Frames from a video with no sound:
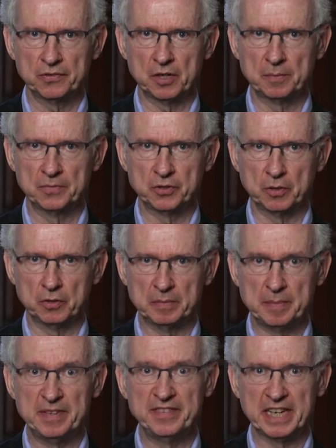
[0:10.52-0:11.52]
from the
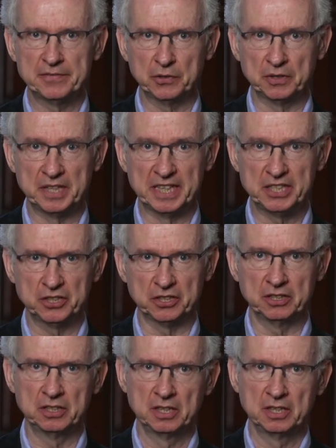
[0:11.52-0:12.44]
BBVA Foundation.